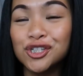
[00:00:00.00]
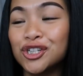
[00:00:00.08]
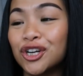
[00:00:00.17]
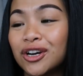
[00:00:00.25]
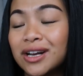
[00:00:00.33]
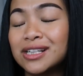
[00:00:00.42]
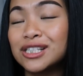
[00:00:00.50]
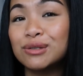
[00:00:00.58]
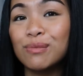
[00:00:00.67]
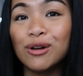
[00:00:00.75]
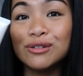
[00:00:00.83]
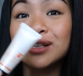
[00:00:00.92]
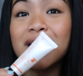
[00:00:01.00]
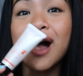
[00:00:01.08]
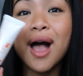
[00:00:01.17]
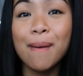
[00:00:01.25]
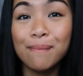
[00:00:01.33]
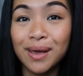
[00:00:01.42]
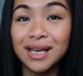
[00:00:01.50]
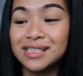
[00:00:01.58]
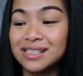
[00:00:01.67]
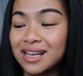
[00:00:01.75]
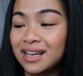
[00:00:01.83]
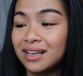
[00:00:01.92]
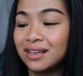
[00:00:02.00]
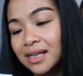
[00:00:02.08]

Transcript: sure and it smells amazing.